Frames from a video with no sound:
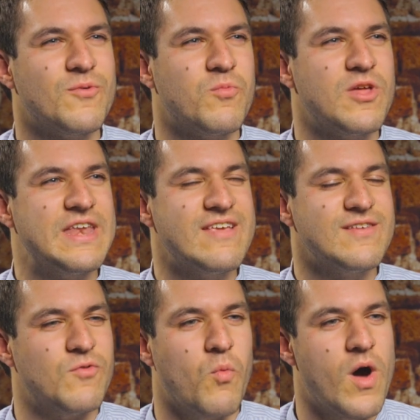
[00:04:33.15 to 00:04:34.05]
The days
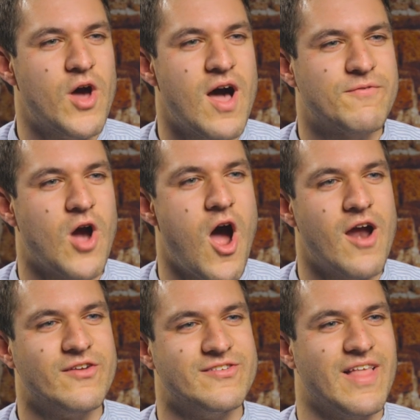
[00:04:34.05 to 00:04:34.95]
of one-off
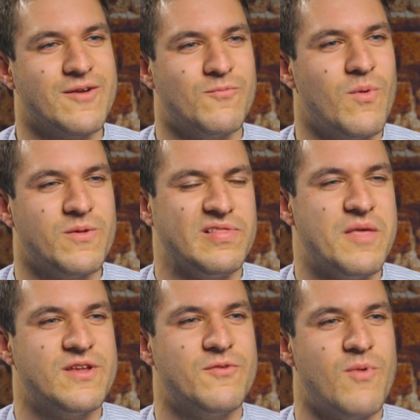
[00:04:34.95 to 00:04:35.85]
cars and like
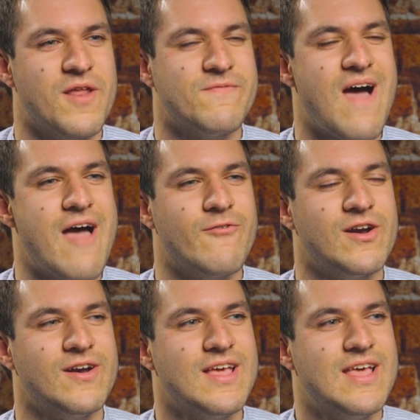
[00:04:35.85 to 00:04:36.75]
limited run of
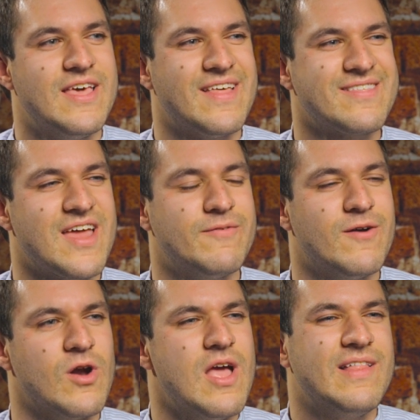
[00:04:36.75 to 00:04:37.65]
500, that's kind of
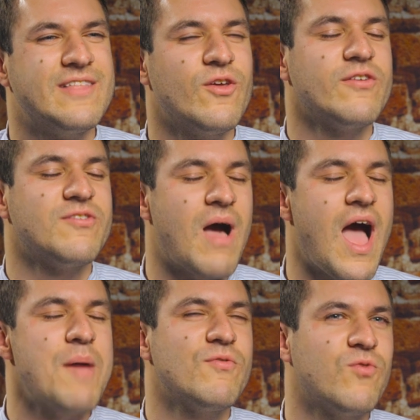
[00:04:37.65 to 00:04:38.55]
over. Like there are some
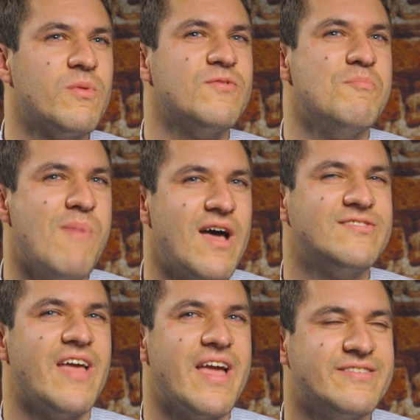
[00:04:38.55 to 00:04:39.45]
high-performance
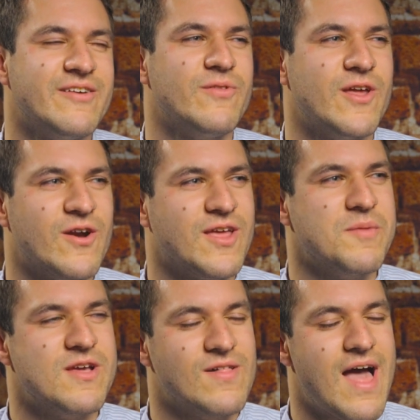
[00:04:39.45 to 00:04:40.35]
Mustangs that are going
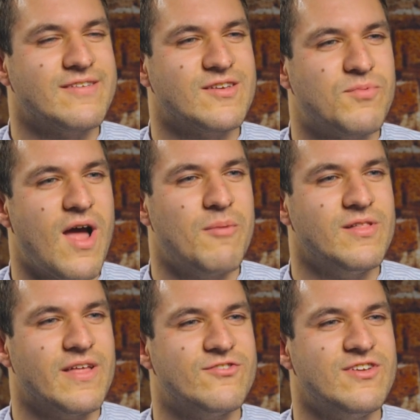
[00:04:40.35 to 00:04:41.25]
to be classics,
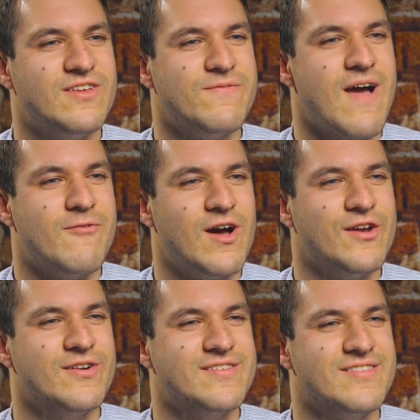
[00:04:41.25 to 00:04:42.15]
probably like
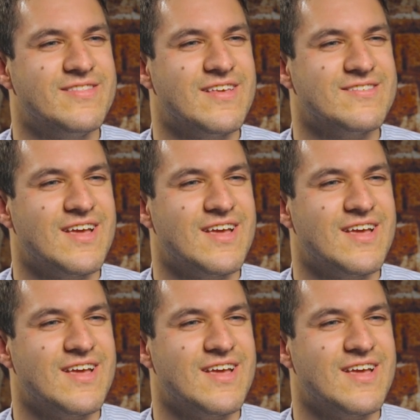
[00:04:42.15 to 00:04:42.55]
GT500s and things